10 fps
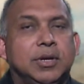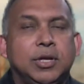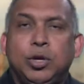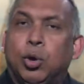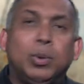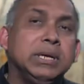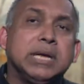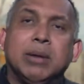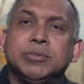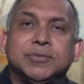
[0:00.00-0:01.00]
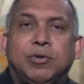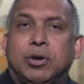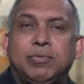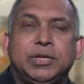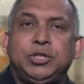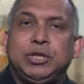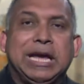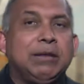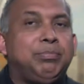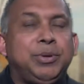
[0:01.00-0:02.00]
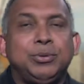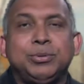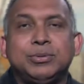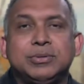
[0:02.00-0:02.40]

No one comes forward to help you.